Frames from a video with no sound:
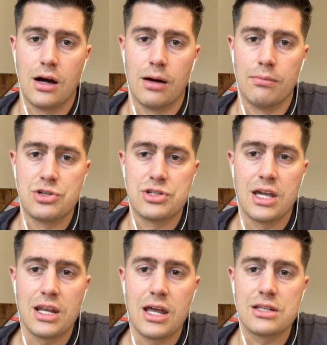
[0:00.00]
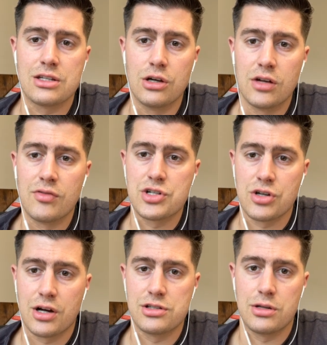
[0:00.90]
Um, just get as good of a
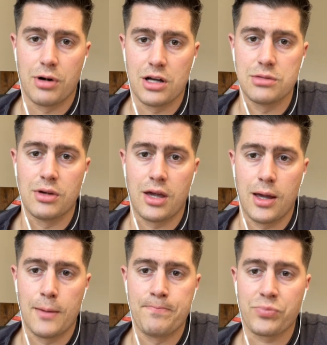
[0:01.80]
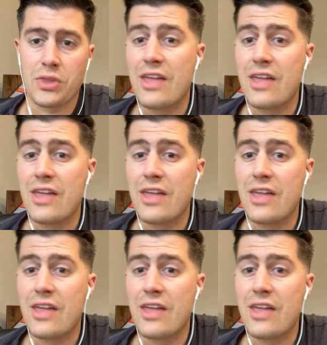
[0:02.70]
truck as you possibly can.